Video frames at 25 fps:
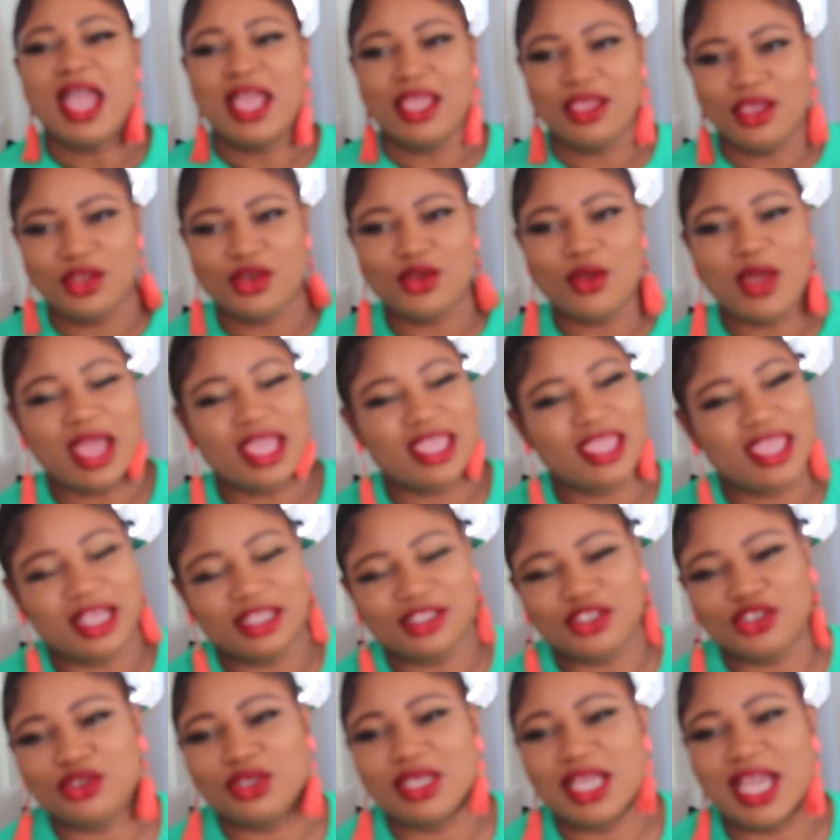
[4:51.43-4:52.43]
You know, I
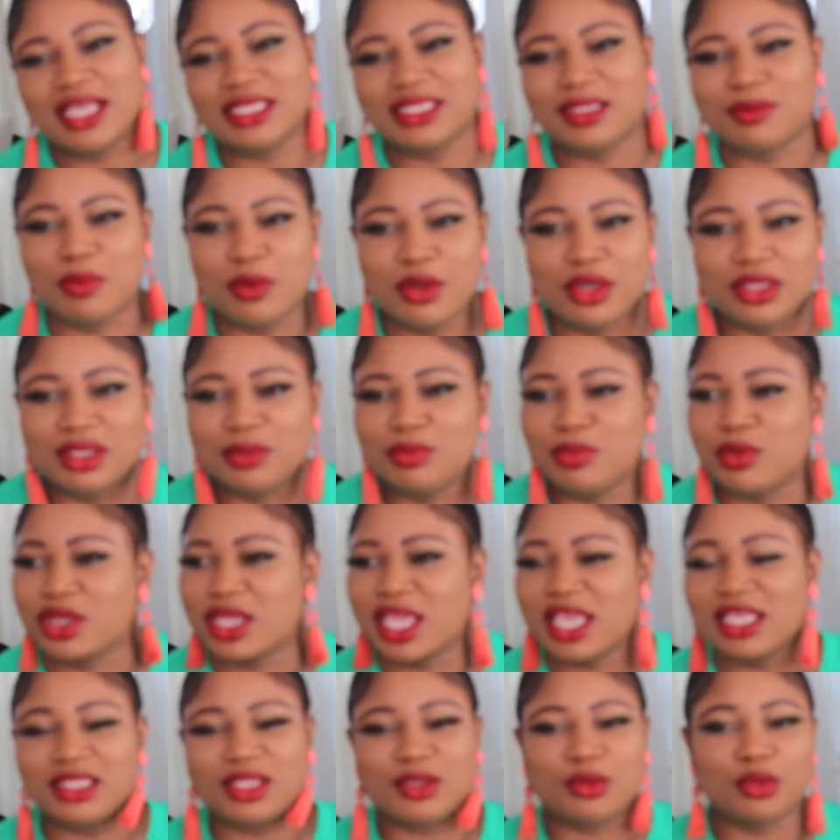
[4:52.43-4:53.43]
get you guys' points, but
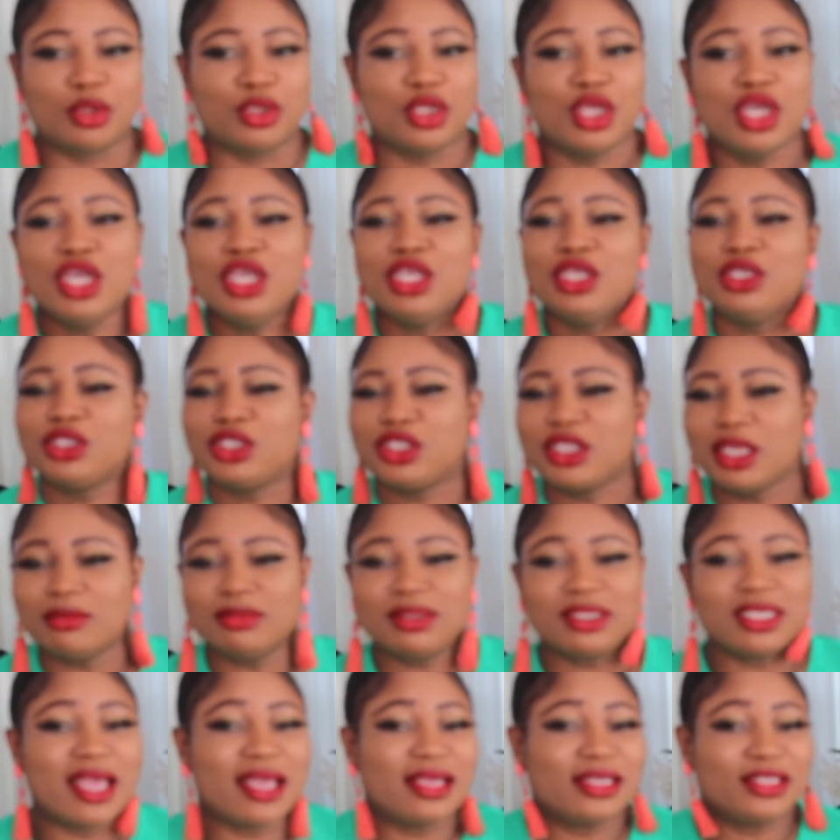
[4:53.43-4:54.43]
guess what?
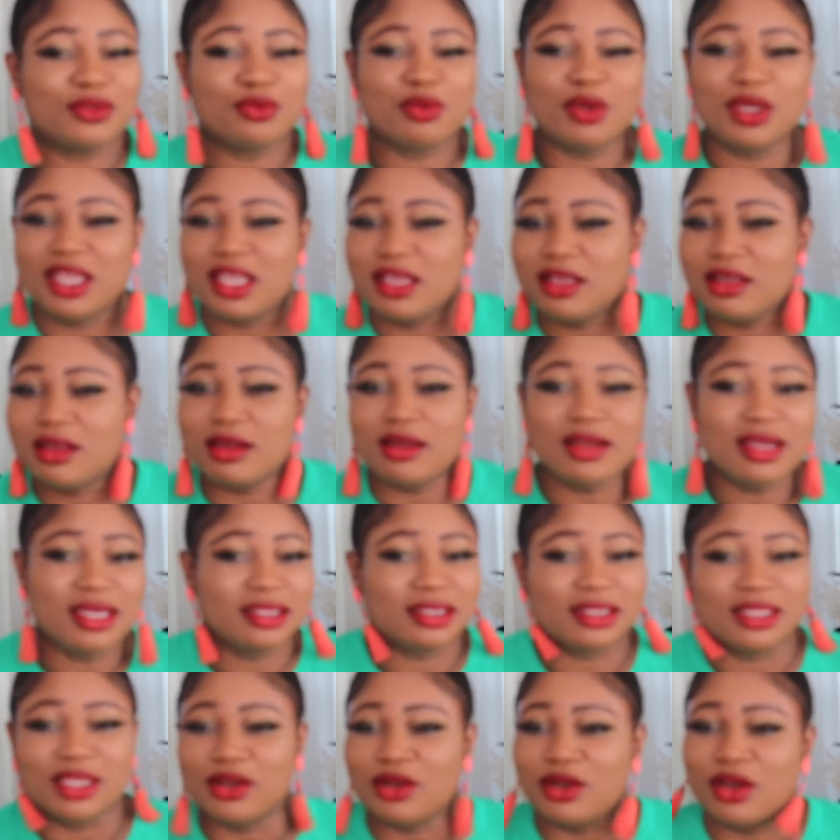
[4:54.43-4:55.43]
Sometimes when a girl
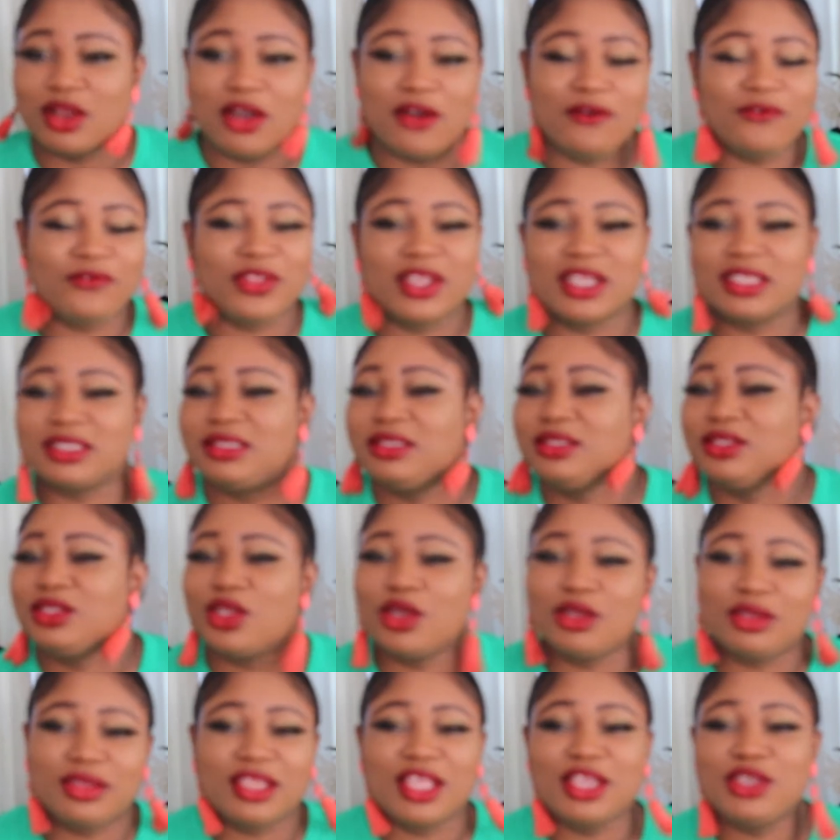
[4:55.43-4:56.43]
is in love, there's
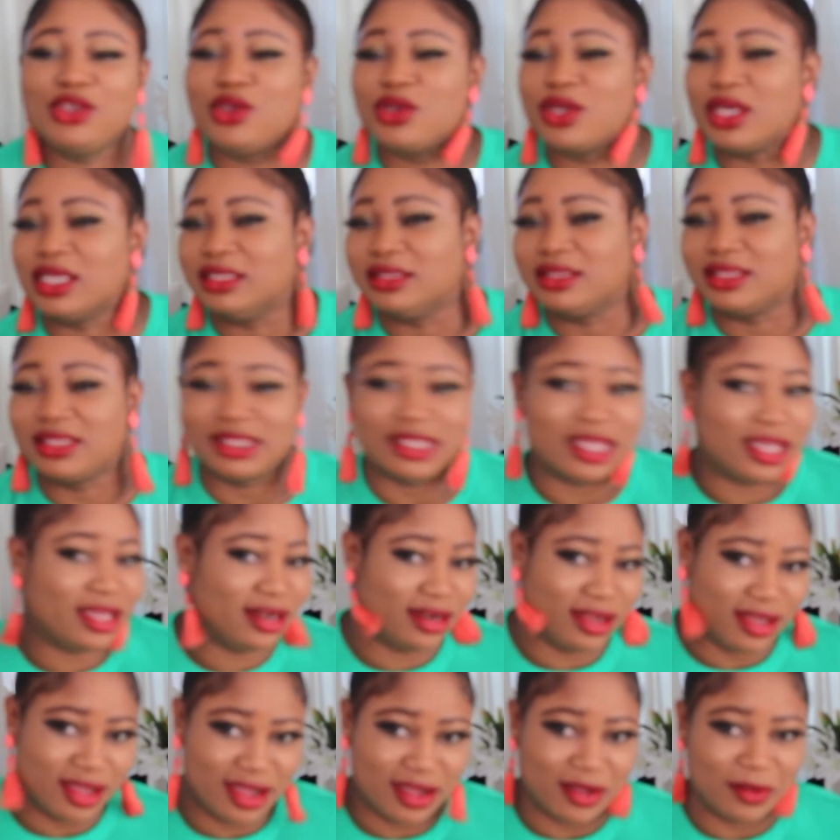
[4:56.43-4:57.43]
nothing you can
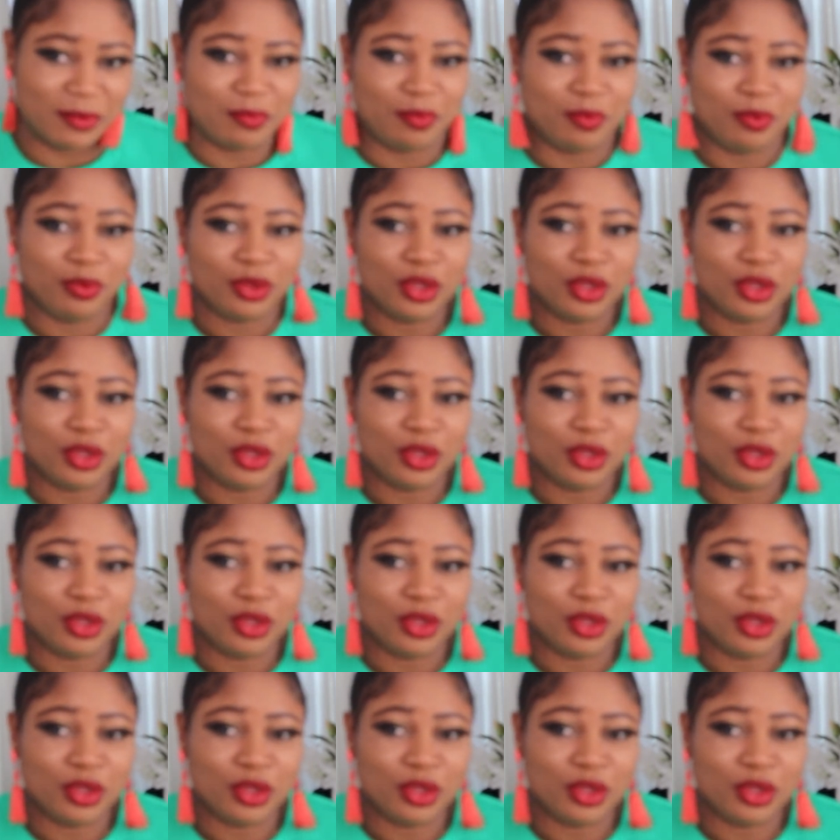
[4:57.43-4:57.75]
tell her.